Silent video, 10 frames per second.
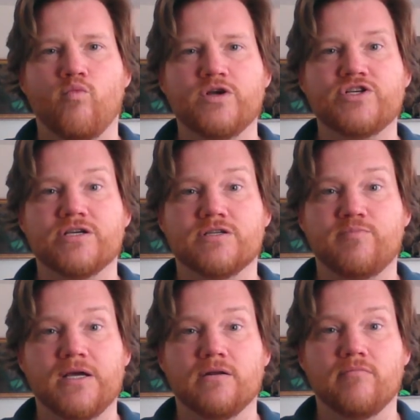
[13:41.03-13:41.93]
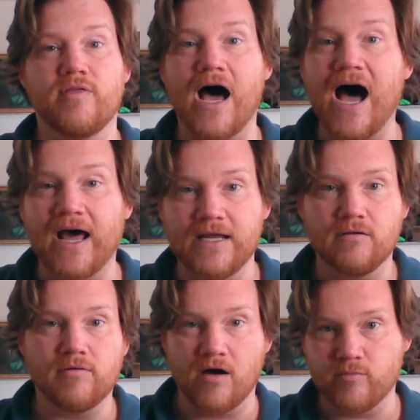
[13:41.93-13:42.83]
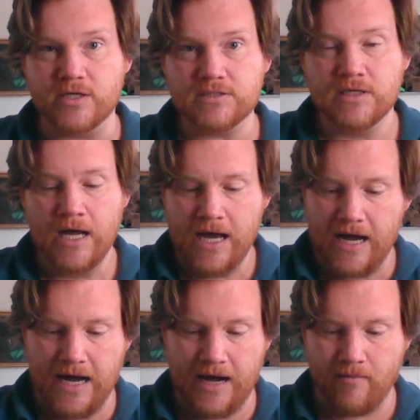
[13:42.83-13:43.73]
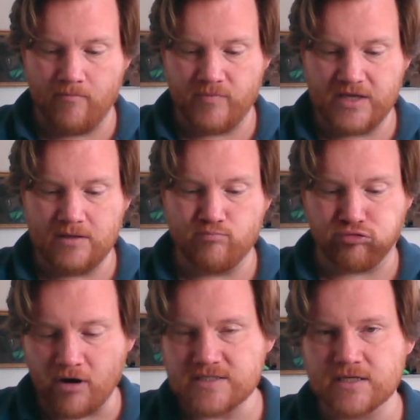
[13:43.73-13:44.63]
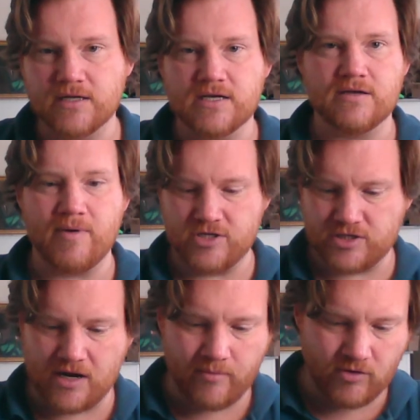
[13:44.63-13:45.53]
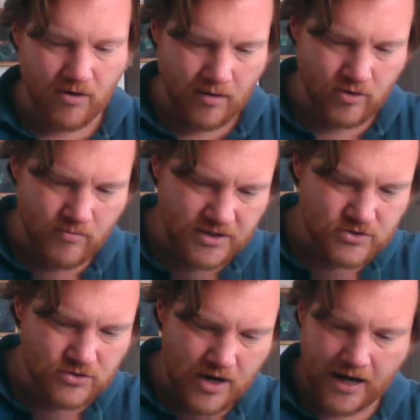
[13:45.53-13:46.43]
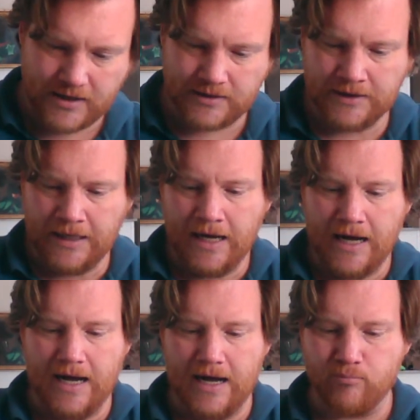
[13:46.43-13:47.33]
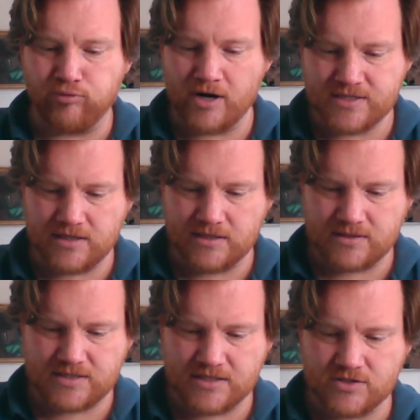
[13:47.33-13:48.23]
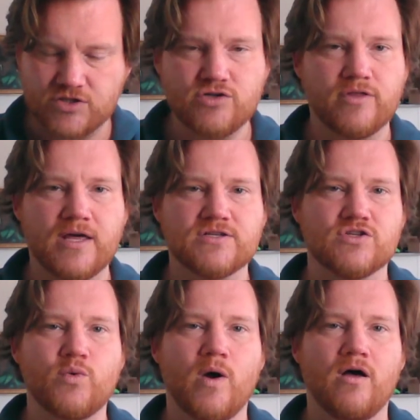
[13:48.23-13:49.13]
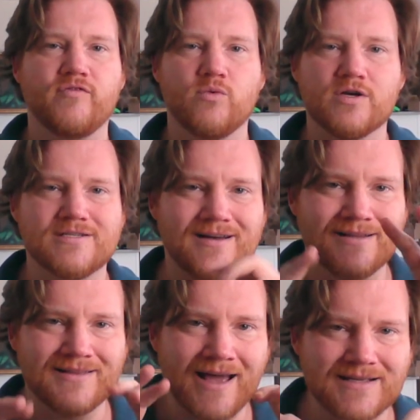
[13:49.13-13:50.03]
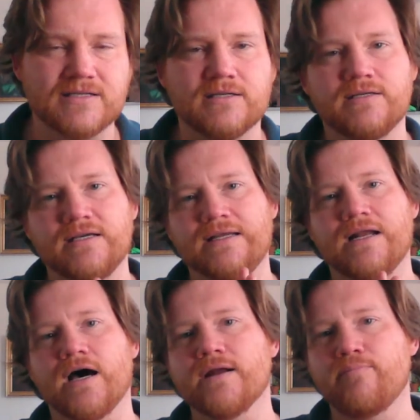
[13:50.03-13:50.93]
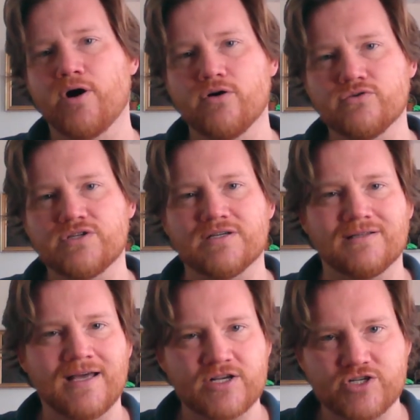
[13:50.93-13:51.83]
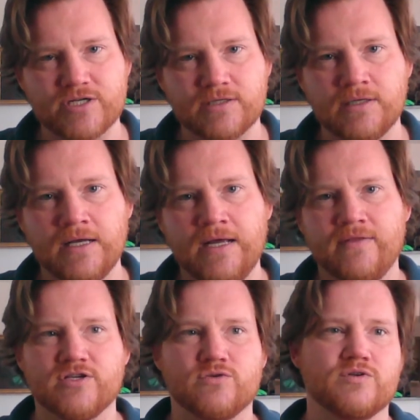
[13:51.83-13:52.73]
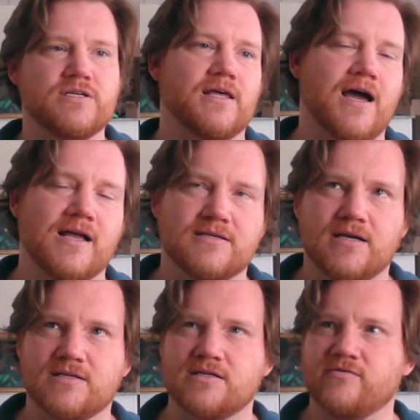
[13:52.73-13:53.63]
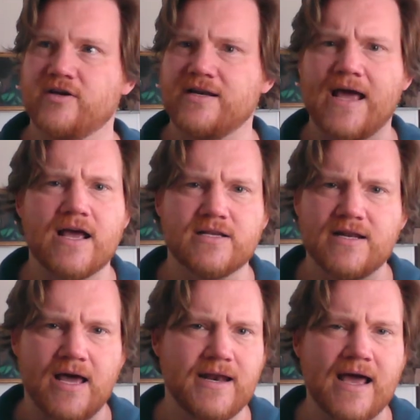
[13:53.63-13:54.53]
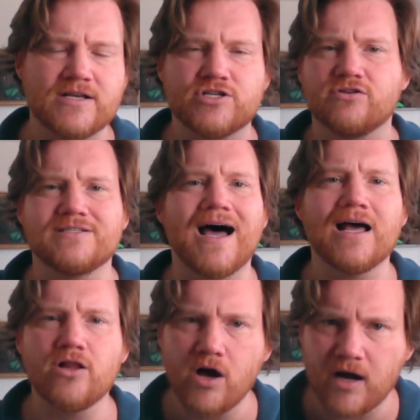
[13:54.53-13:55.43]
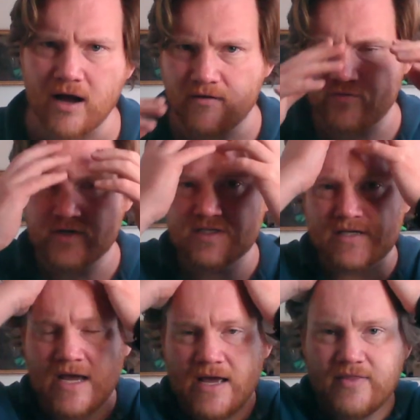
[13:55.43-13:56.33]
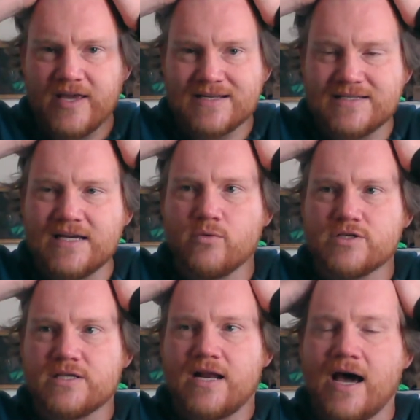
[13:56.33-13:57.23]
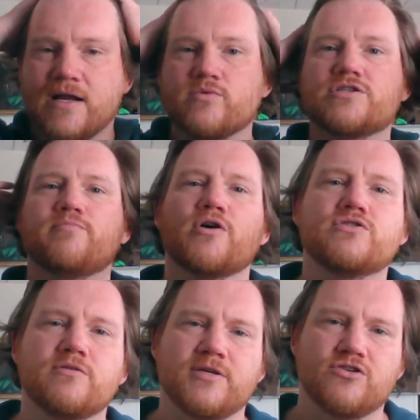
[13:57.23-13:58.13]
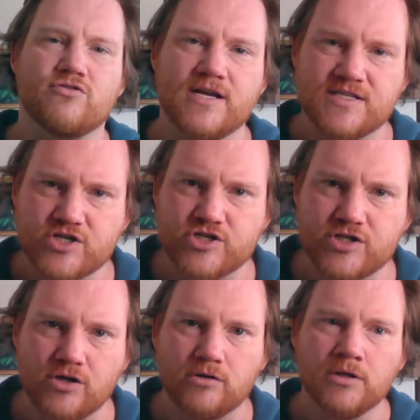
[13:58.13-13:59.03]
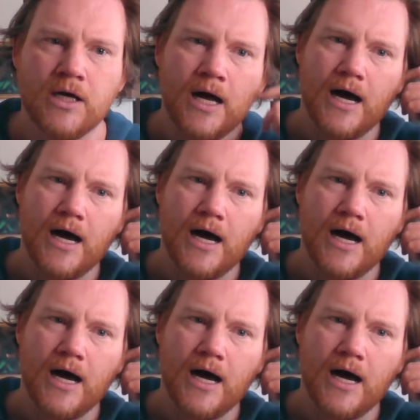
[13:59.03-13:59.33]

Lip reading: which has been the Hadi government. The president, as I mentioned, Abdrabbuh Mansour Hadi, president since 2012, he was elected in an unopposed election. This was in the context of a national dialogue conference. The idea was that Hadi was supposed to be transitional,